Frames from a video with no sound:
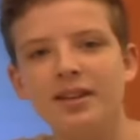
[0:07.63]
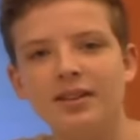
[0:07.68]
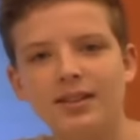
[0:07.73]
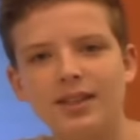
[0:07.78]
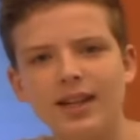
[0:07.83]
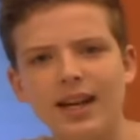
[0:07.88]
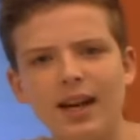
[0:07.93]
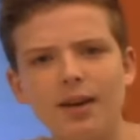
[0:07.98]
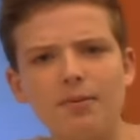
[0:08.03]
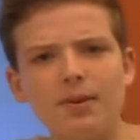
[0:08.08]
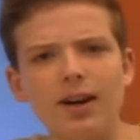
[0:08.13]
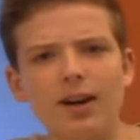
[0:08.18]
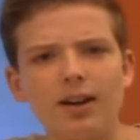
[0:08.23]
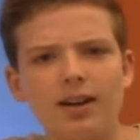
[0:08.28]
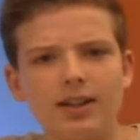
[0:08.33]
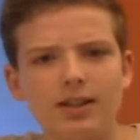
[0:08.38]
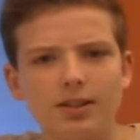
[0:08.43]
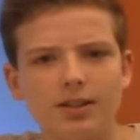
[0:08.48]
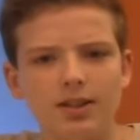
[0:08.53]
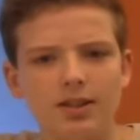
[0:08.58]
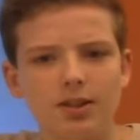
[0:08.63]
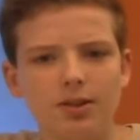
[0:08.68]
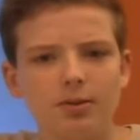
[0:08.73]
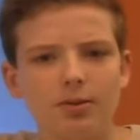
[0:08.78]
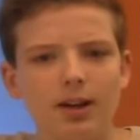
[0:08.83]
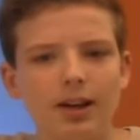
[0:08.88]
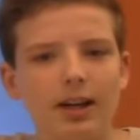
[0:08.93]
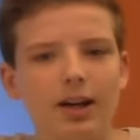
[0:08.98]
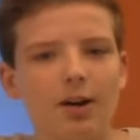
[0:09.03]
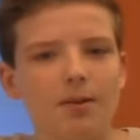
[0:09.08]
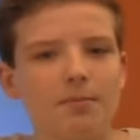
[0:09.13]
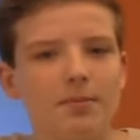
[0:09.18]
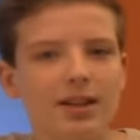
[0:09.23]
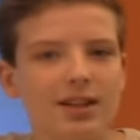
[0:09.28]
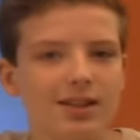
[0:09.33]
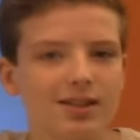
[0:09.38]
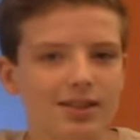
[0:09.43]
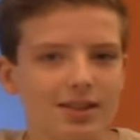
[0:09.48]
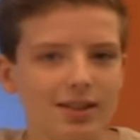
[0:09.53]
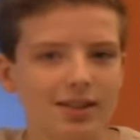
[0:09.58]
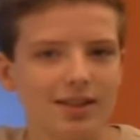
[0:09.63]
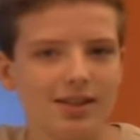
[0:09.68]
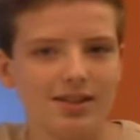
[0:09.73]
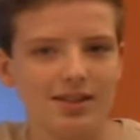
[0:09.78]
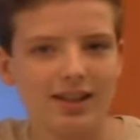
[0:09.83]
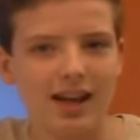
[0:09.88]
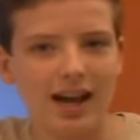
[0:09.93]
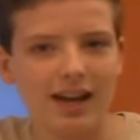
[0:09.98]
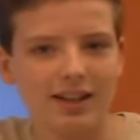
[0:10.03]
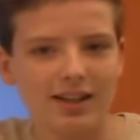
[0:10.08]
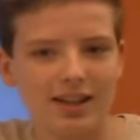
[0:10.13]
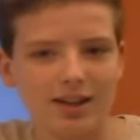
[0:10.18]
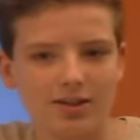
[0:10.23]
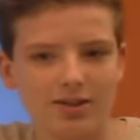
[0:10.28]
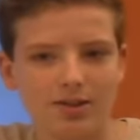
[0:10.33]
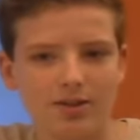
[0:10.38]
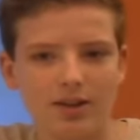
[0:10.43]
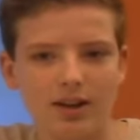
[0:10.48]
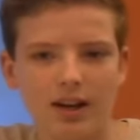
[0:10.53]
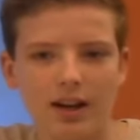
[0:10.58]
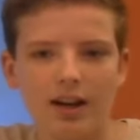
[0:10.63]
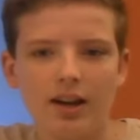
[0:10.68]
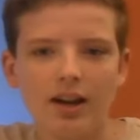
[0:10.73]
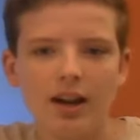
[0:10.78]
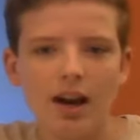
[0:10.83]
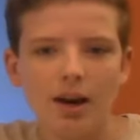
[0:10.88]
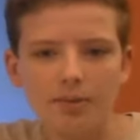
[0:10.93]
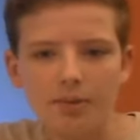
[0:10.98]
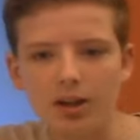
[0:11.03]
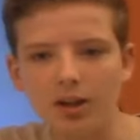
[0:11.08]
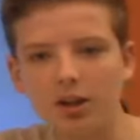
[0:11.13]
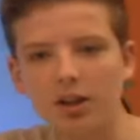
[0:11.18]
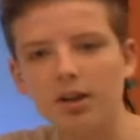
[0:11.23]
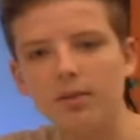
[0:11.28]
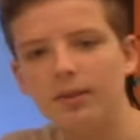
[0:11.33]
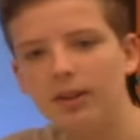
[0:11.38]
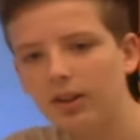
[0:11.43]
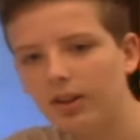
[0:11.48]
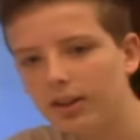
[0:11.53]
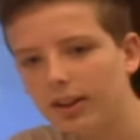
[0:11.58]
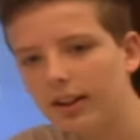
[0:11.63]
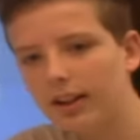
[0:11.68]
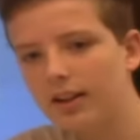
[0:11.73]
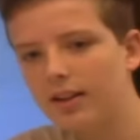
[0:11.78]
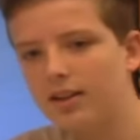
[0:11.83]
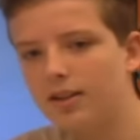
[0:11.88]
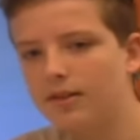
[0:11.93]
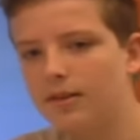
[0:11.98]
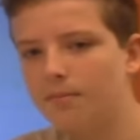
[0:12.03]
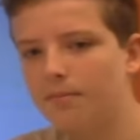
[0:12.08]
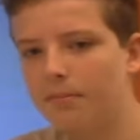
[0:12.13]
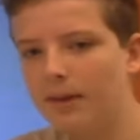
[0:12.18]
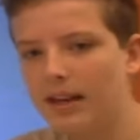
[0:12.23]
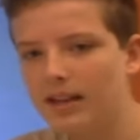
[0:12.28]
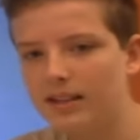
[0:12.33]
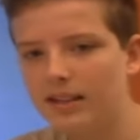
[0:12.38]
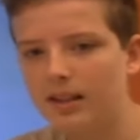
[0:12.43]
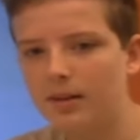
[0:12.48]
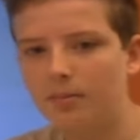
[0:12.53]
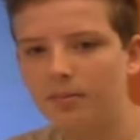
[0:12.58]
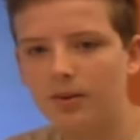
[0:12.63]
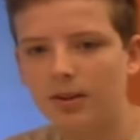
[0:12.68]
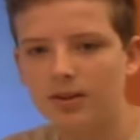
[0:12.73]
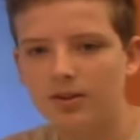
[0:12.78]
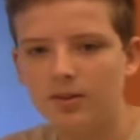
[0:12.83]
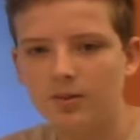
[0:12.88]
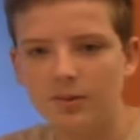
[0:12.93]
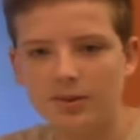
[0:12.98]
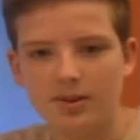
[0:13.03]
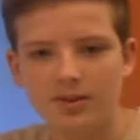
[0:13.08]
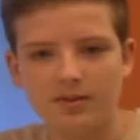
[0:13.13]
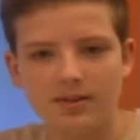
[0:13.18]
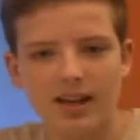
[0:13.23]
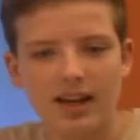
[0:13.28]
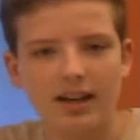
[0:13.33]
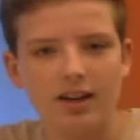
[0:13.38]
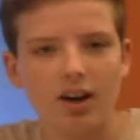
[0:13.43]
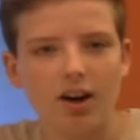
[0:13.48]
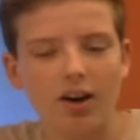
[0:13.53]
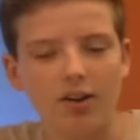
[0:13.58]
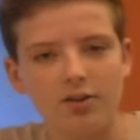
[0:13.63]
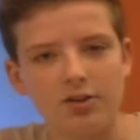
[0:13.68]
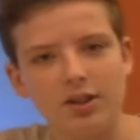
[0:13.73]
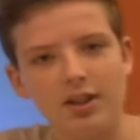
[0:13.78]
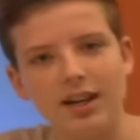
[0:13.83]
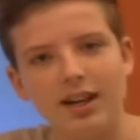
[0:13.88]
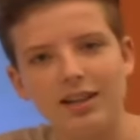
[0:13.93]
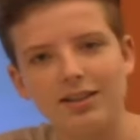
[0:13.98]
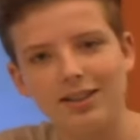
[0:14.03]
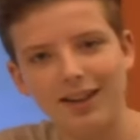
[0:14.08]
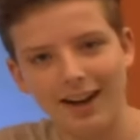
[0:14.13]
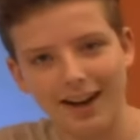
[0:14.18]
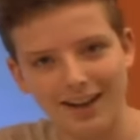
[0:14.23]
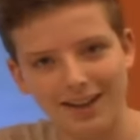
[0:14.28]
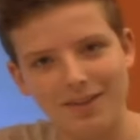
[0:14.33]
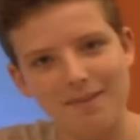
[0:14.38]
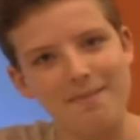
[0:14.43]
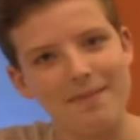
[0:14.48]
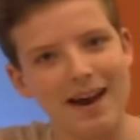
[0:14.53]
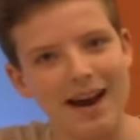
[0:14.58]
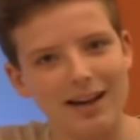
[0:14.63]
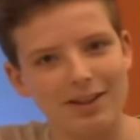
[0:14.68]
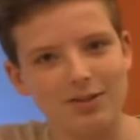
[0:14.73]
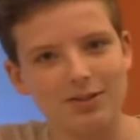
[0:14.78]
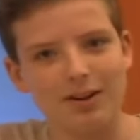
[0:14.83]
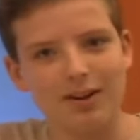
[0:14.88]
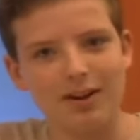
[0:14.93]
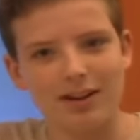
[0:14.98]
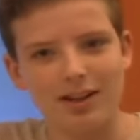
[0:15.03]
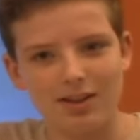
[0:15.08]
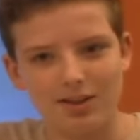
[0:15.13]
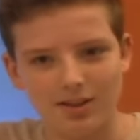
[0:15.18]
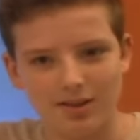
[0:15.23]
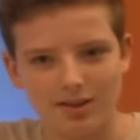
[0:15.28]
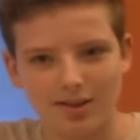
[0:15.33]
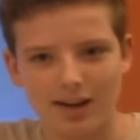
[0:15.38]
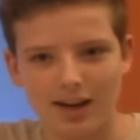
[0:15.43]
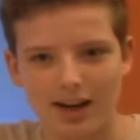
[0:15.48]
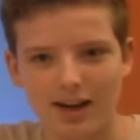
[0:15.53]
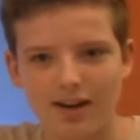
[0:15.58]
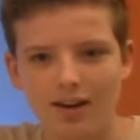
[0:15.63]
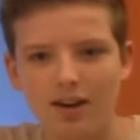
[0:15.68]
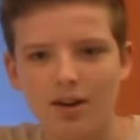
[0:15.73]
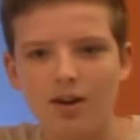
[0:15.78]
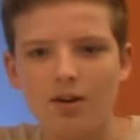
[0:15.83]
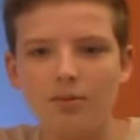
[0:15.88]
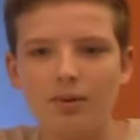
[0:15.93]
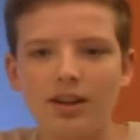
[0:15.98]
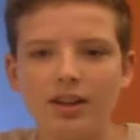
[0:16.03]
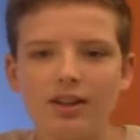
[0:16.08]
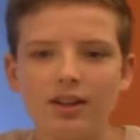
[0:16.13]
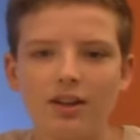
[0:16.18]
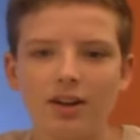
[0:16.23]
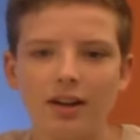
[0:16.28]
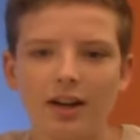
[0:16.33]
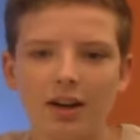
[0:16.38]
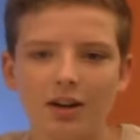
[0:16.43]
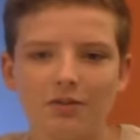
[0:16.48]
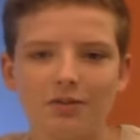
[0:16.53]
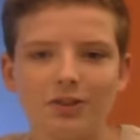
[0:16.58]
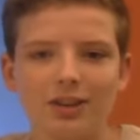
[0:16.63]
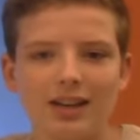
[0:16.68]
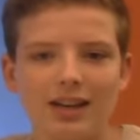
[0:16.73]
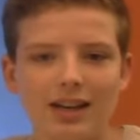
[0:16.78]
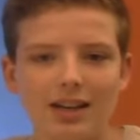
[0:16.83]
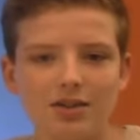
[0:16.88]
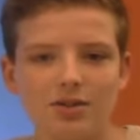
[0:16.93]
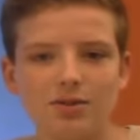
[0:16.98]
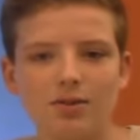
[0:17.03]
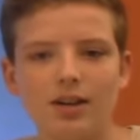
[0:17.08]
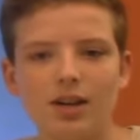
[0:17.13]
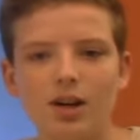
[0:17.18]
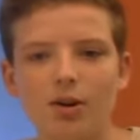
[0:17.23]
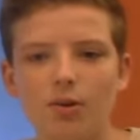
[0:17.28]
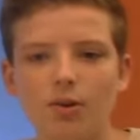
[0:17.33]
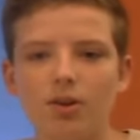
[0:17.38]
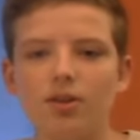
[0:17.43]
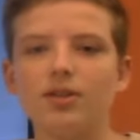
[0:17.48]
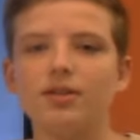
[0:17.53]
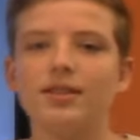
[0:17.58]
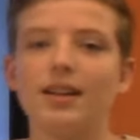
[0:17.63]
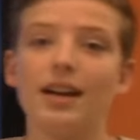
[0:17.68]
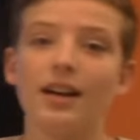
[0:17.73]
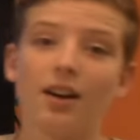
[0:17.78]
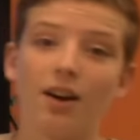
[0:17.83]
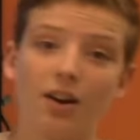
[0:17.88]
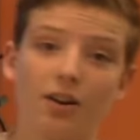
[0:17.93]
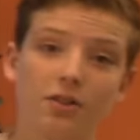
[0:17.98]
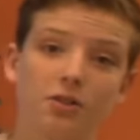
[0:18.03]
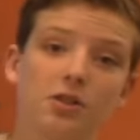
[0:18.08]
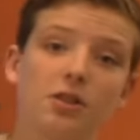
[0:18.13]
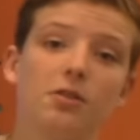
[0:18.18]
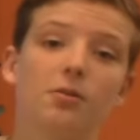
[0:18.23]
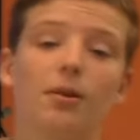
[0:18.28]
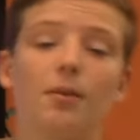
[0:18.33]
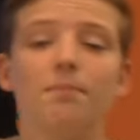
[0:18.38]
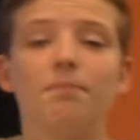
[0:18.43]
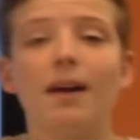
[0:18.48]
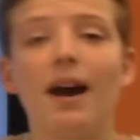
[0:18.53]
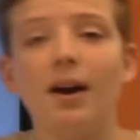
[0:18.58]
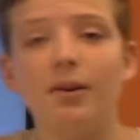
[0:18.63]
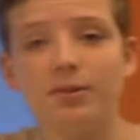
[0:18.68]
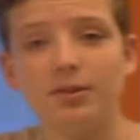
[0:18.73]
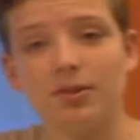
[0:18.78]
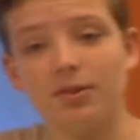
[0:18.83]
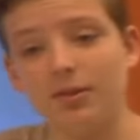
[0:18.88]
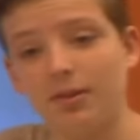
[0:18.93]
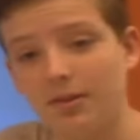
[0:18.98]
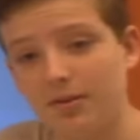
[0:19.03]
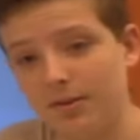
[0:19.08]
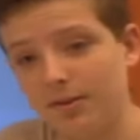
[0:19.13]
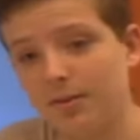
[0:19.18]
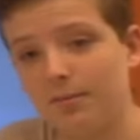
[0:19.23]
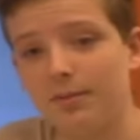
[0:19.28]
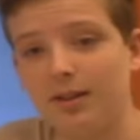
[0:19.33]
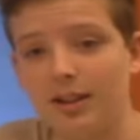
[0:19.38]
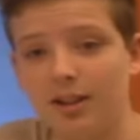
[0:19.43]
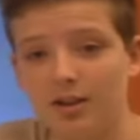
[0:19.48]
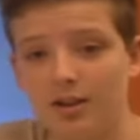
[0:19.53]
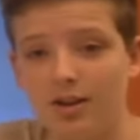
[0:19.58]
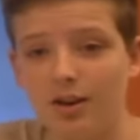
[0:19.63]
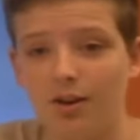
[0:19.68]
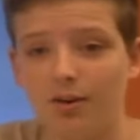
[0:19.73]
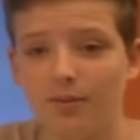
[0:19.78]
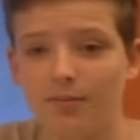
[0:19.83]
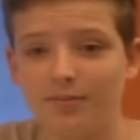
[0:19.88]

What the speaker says: Today we are continuing our mini-series PsycHistory, and we are going to be looking into some basic principles of psychology and tying them back to our history. Whether you're here for the history or the psychology, you are bound to learn something new.